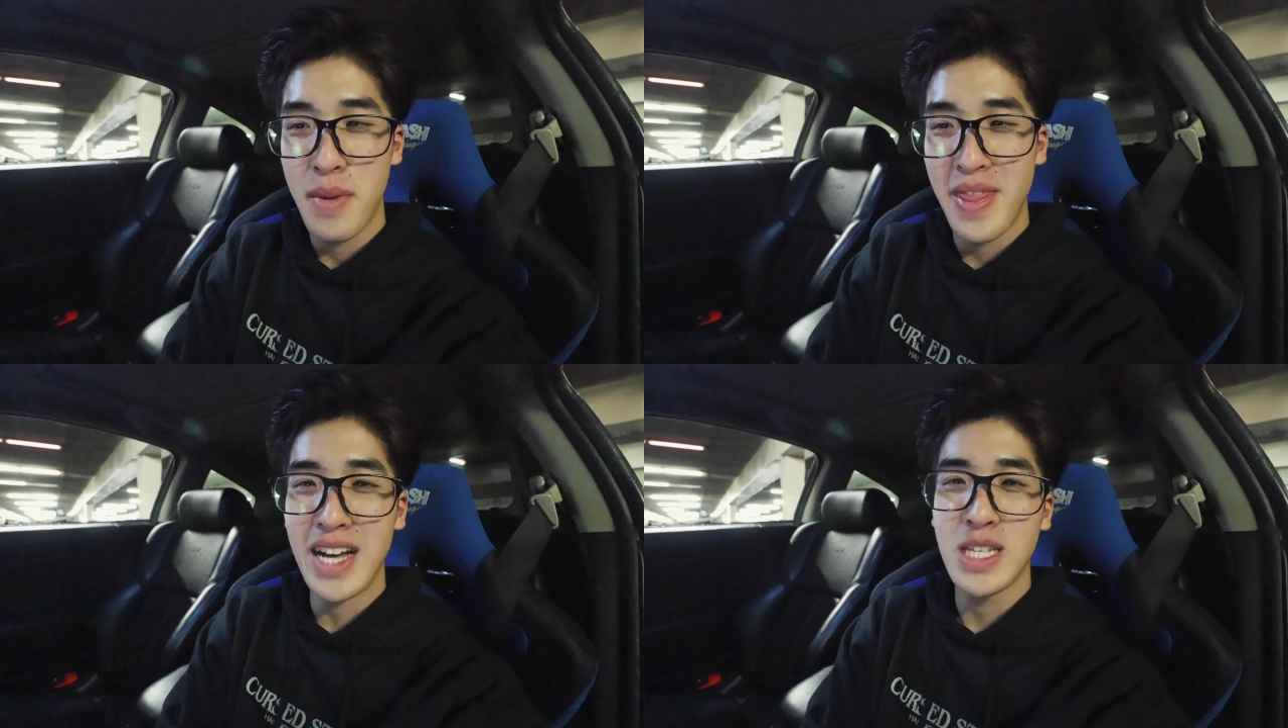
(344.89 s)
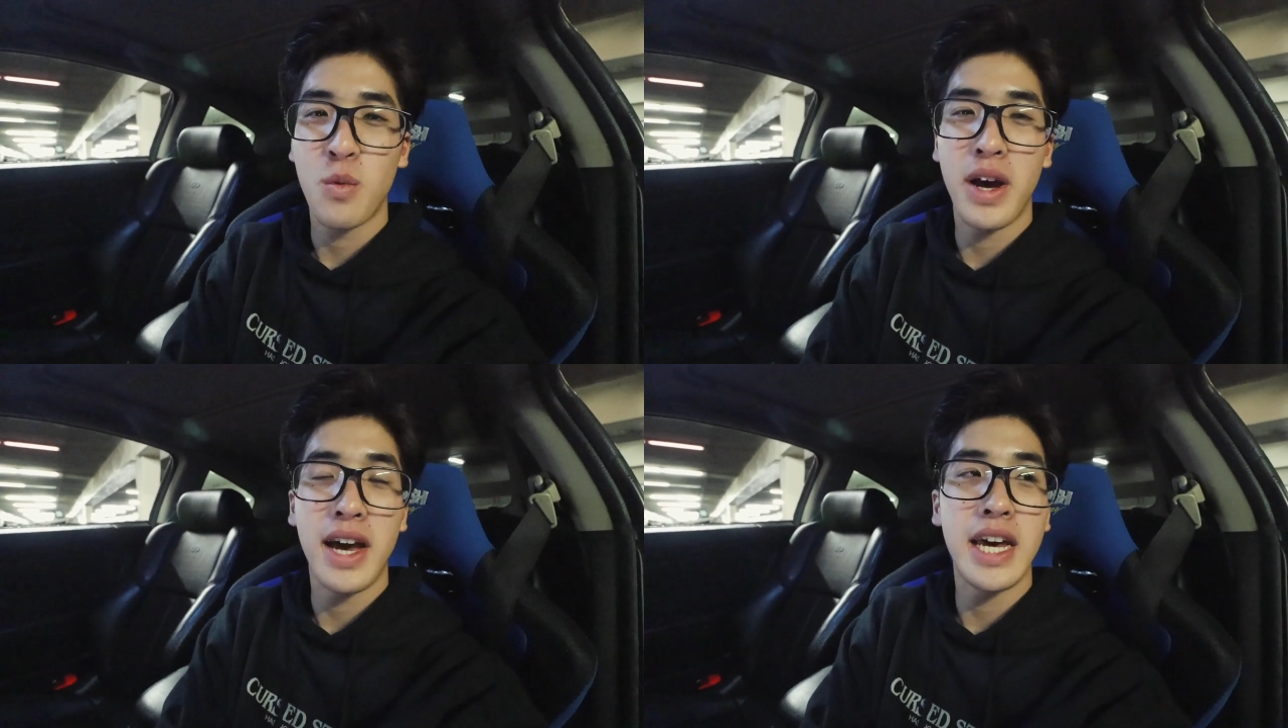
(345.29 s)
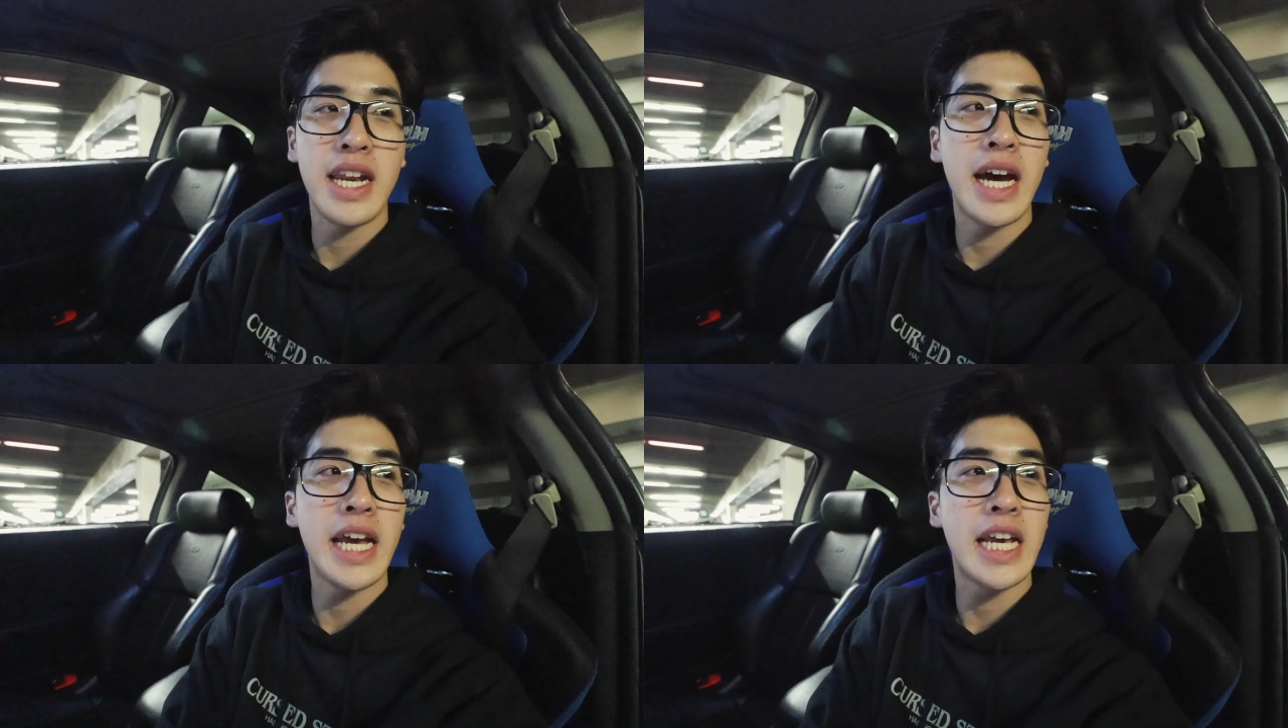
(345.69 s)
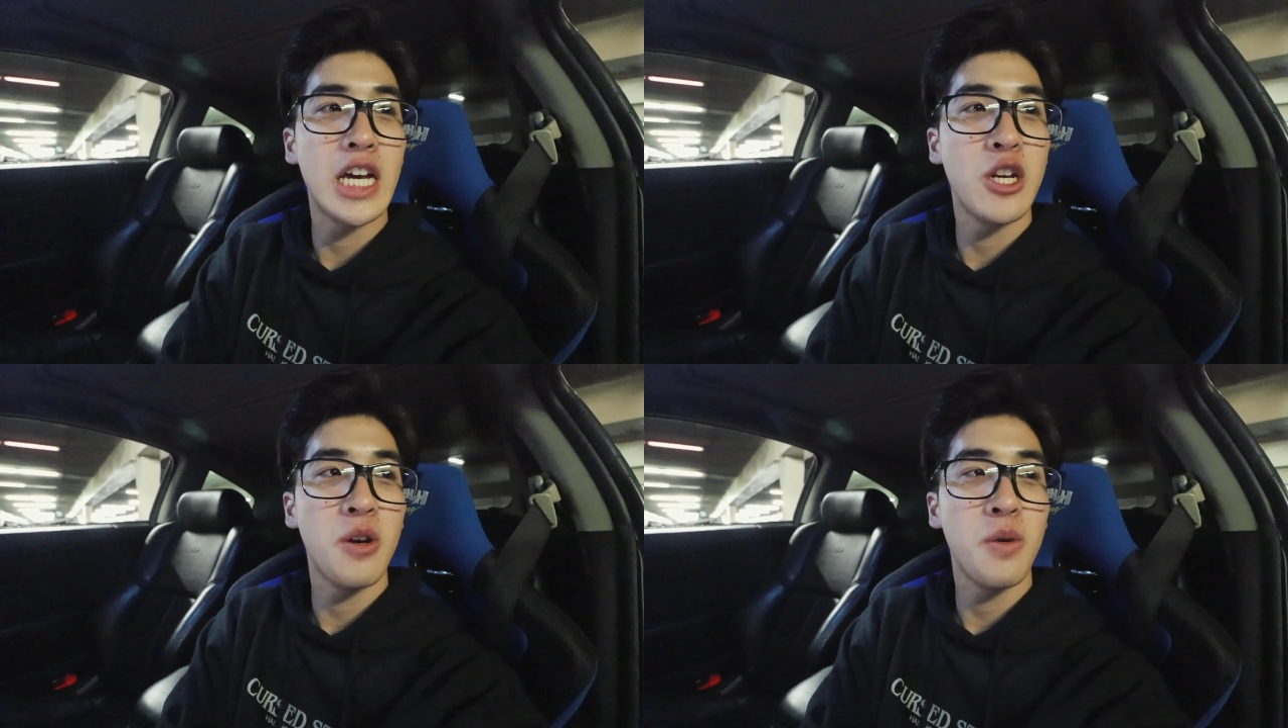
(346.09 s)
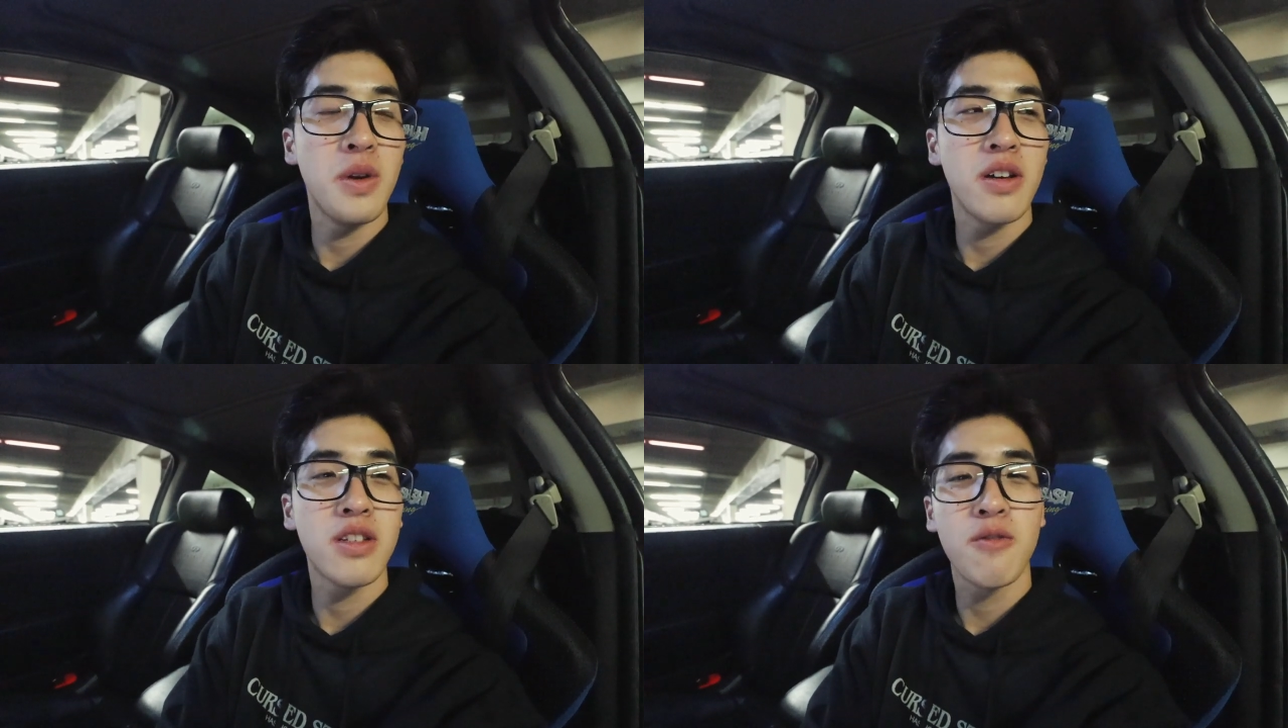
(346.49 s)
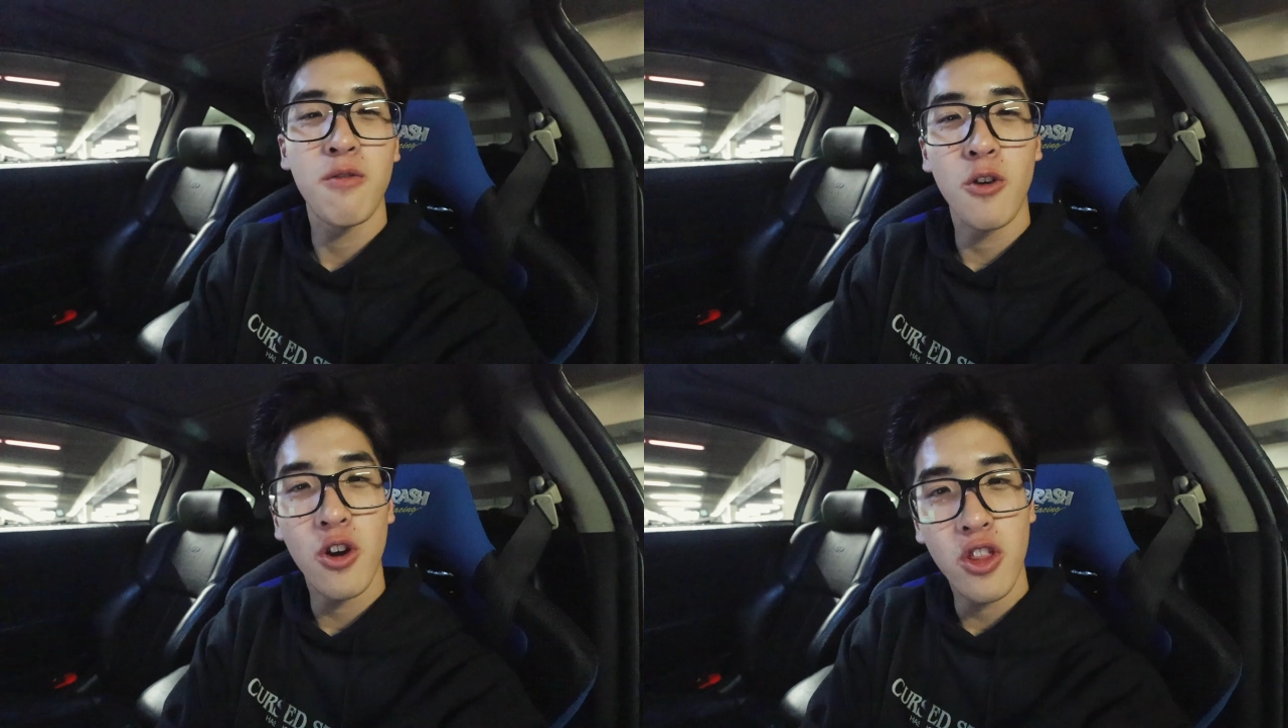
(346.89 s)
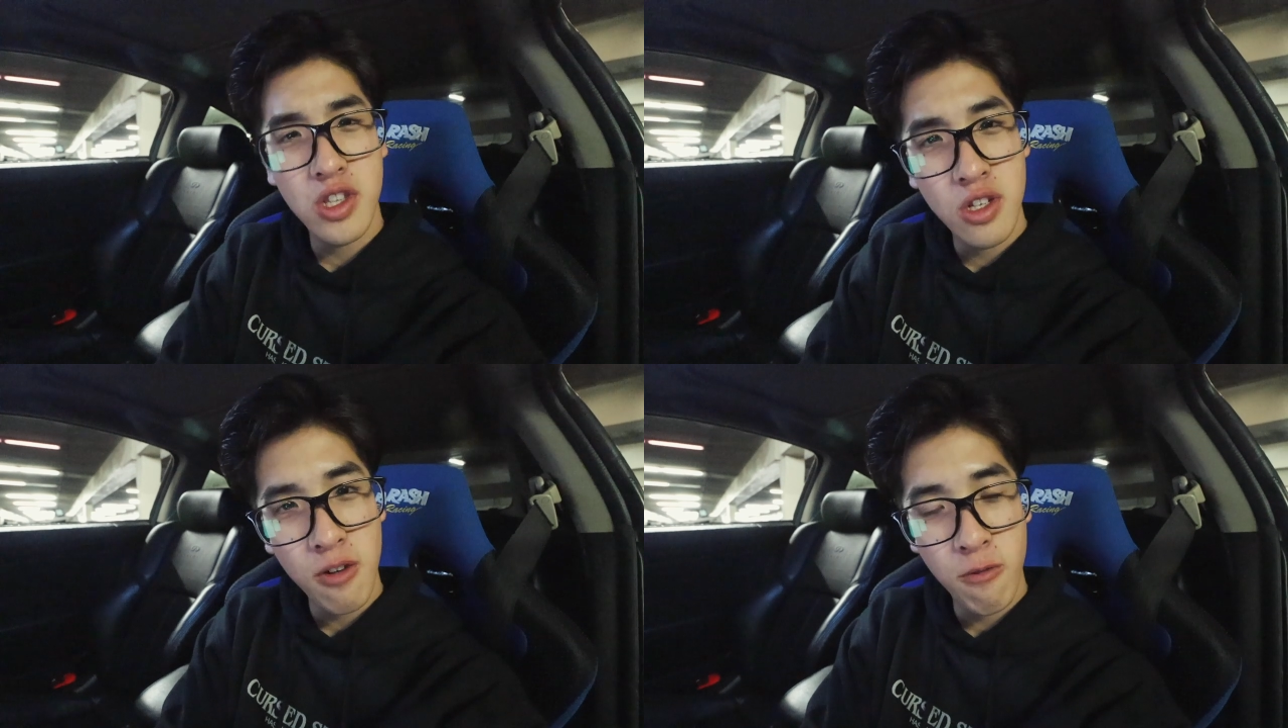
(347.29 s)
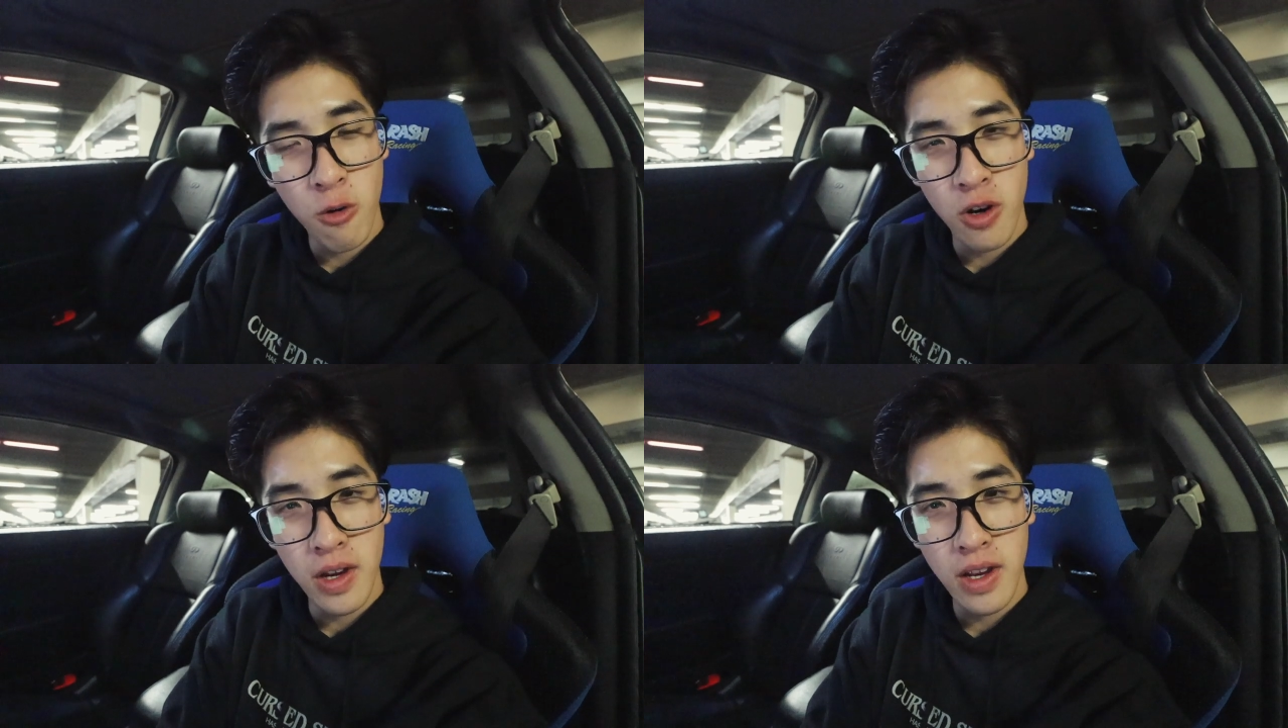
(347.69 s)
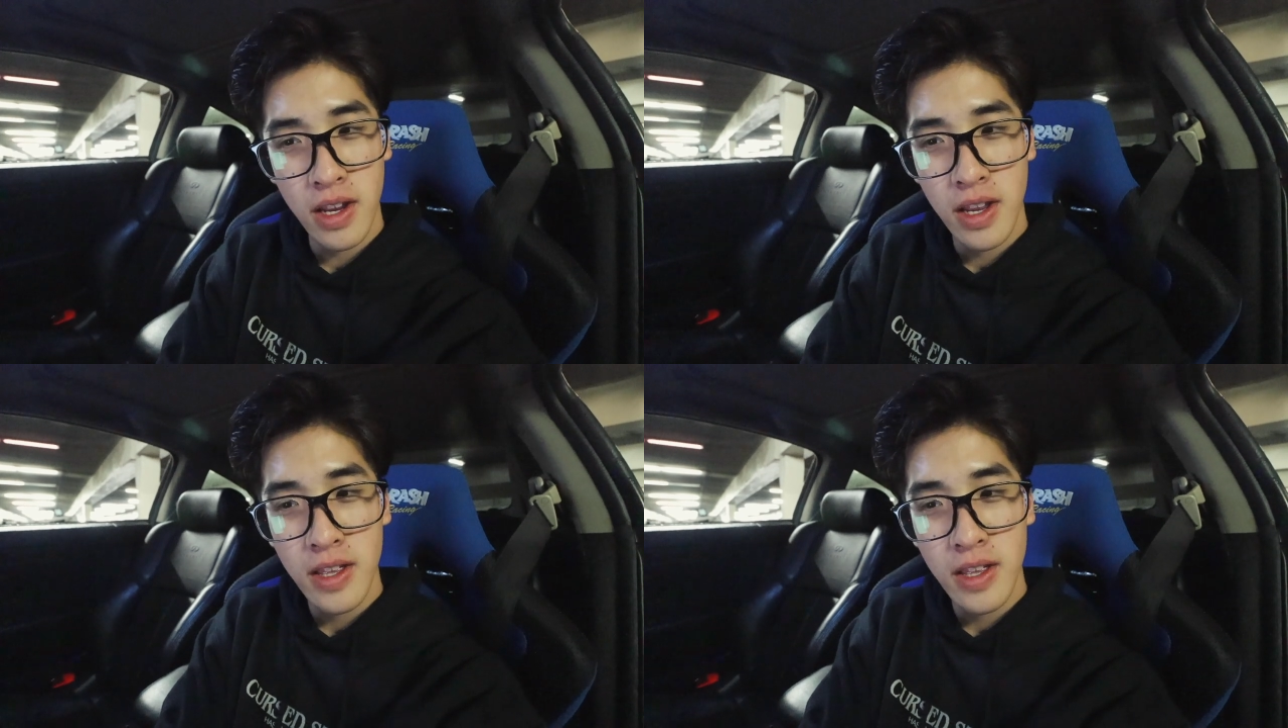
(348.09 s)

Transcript: But that's when I get new wheels for the two forty.